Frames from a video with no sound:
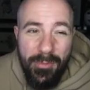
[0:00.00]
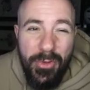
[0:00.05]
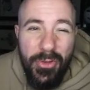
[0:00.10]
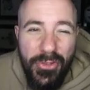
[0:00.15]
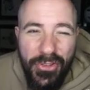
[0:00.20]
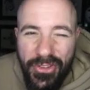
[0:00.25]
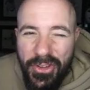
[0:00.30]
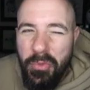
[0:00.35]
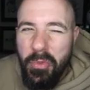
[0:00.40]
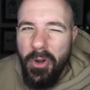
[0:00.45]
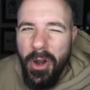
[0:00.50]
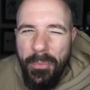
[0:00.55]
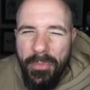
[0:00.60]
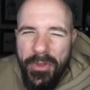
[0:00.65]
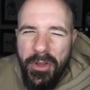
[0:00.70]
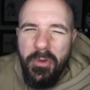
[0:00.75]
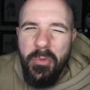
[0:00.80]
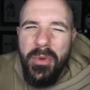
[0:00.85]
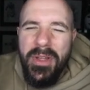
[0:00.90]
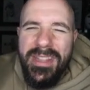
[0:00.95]
You see, we're up
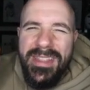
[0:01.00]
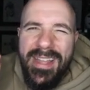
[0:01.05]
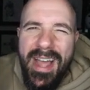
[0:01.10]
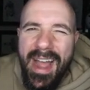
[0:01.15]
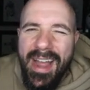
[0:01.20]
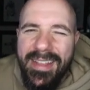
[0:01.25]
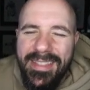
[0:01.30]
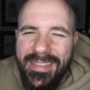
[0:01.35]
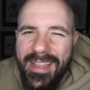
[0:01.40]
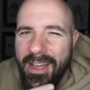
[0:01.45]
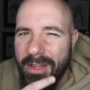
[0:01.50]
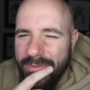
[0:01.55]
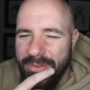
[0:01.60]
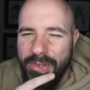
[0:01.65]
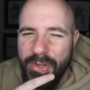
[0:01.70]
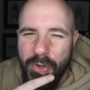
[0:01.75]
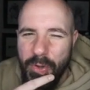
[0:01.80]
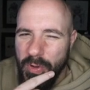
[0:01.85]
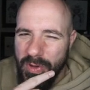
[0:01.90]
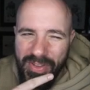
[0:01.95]
there with
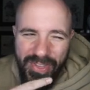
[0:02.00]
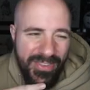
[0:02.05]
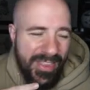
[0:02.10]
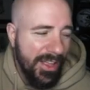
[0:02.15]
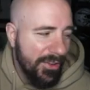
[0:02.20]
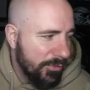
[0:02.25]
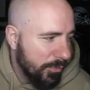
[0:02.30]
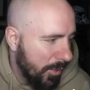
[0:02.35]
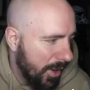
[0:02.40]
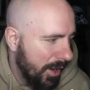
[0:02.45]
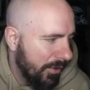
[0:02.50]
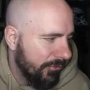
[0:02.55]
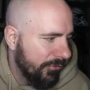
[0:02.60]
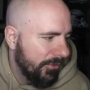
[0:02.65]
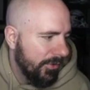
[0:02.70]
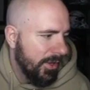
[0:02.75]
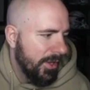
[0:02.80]
9,000 coins. That's rough.